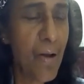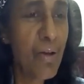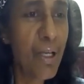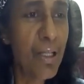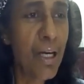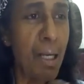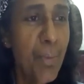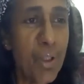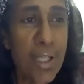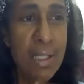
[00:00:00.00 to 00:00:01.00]
Okay, the
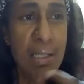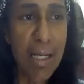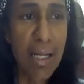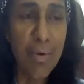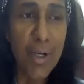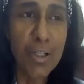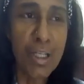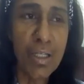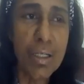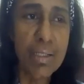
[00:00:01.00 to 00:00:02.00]
hypothesis that I'm going to
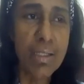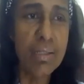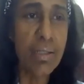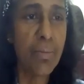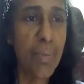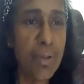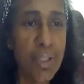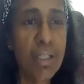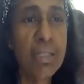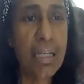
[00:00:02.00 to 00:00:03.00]
hear is that
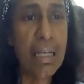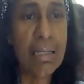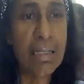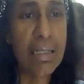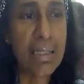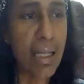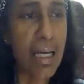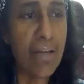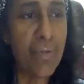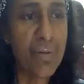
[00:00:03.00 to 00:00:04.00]
computers eases
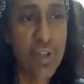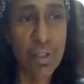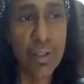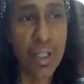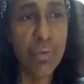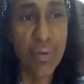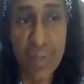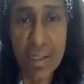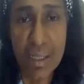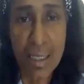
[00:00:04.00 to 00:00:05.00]
life of children with
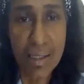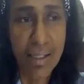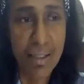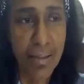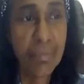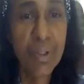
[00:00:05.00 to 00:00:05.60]
dyslexia.